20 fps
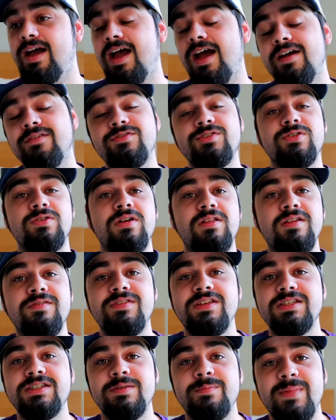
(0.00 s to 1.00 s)
after all
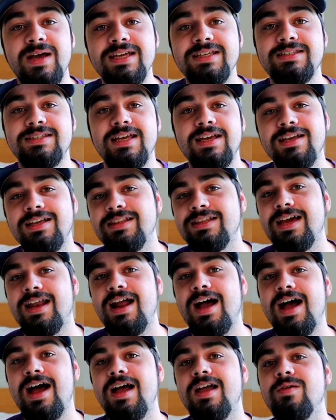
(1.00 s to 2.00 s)
of this, am I saying
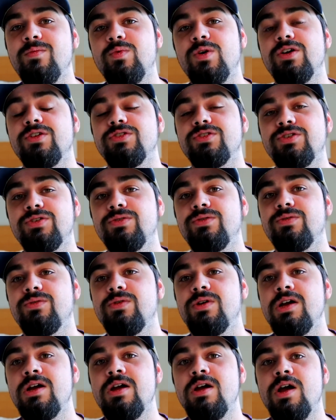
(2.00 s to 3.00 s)
that I want
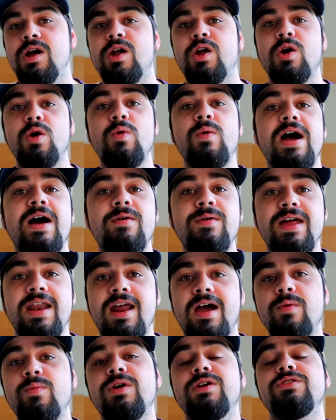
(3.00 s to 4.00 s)
to go out
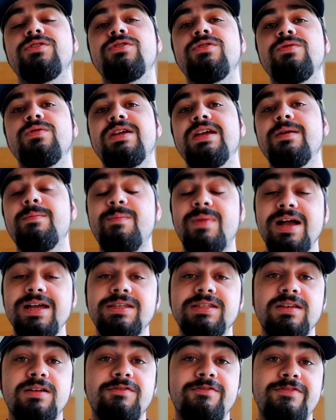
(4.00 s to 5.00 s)
and I want to get
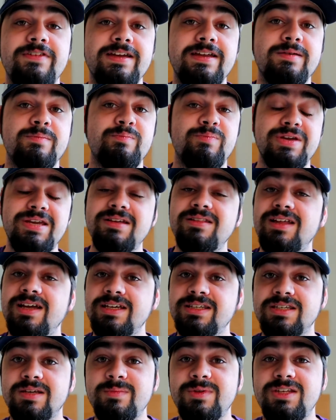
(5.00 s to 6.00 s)
myself fit and be
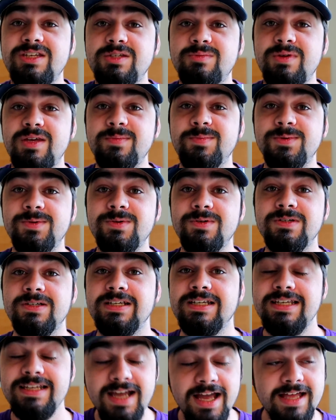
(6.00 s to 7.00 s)
like some of these people?
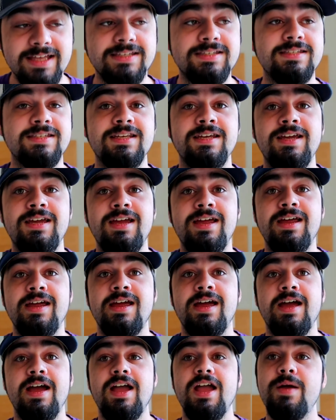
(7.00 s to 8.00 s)
Yes.
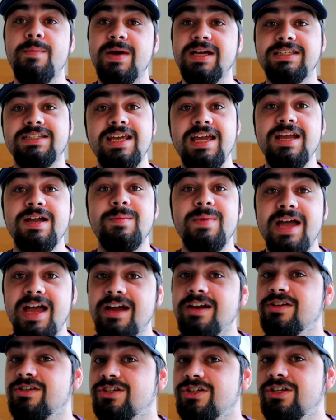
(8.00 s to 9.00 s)
Am I saying am I
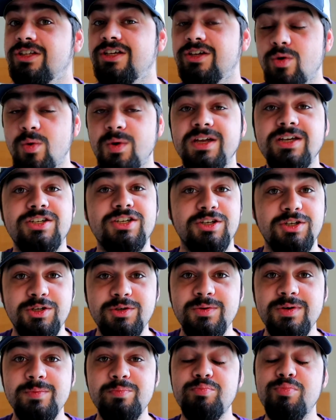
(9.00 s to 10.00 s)
actually going to
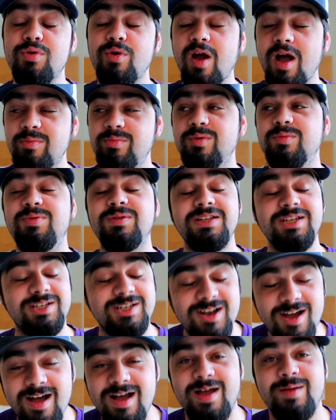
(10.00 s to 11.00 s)
do it? Probably
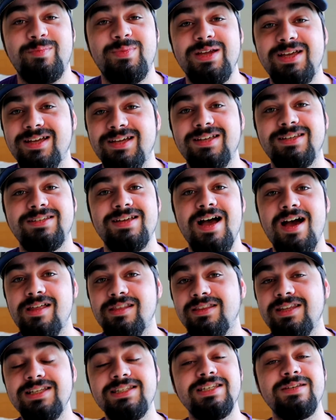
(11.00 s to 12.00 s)
not, because
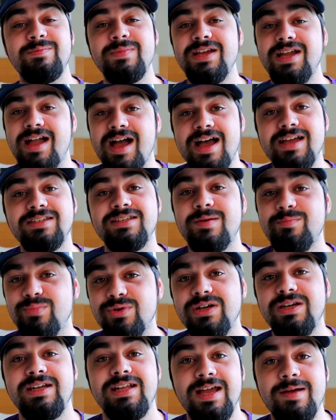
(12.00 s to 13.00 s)
let's admit, guys, I'm
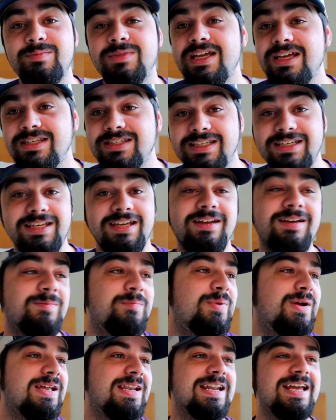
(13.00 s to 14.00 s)
pretty damn lazy.
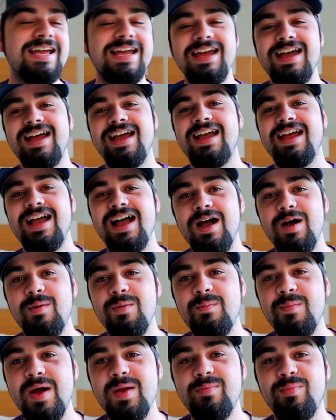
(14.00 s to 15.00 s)
But
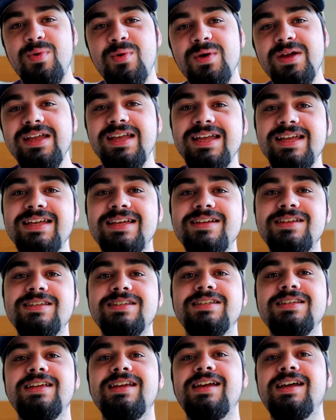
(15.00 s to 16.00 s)
my point
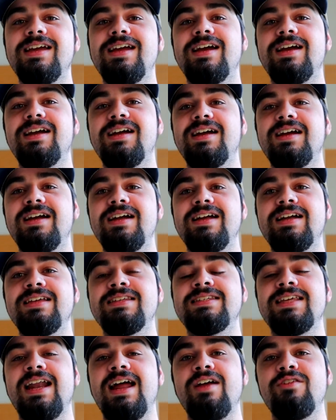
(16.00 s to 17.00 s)
is,
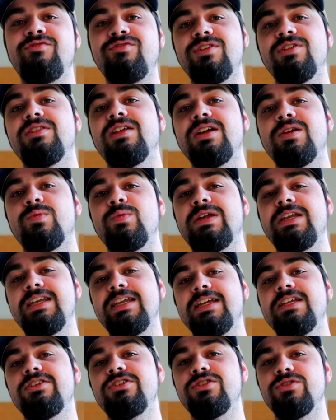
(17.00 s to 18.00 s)
is that I feel like we
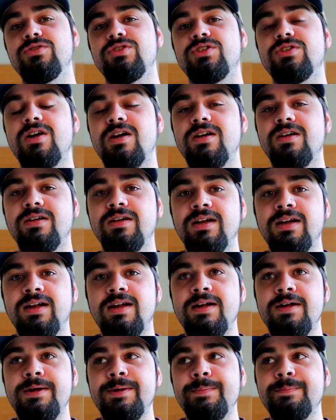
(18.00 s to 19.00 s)
need to start
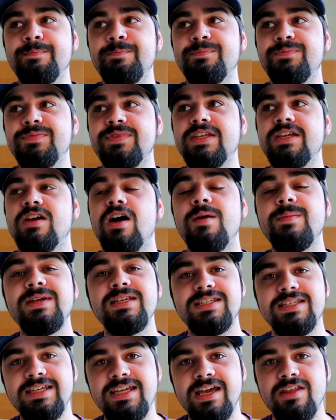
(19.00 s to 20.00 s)

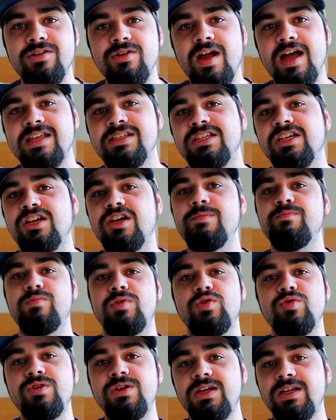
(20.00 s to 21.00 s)
coming together as a
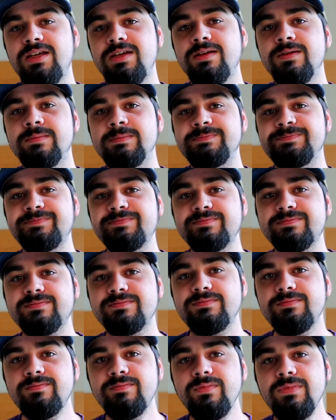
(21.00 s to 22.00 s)
community
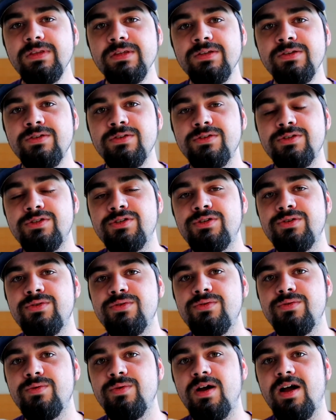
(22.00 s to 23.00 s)

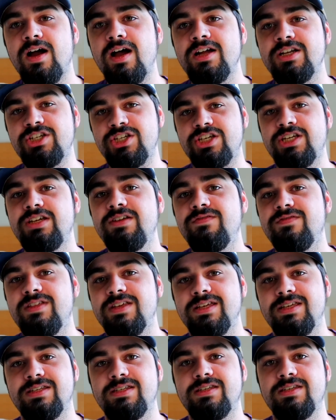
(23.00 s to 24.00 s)
to achieve
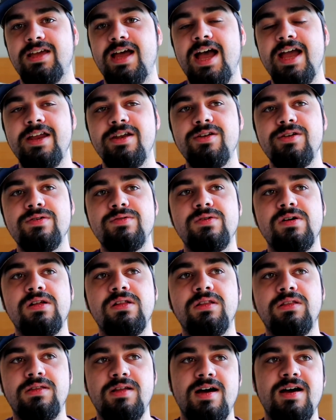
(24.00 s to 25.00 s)
this. I know
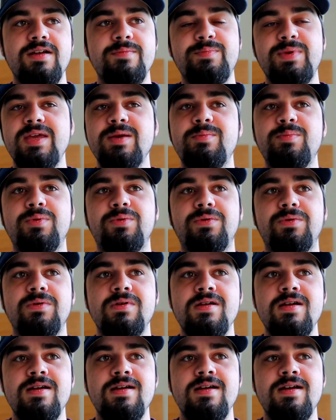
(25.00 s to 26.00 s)
a lot of people,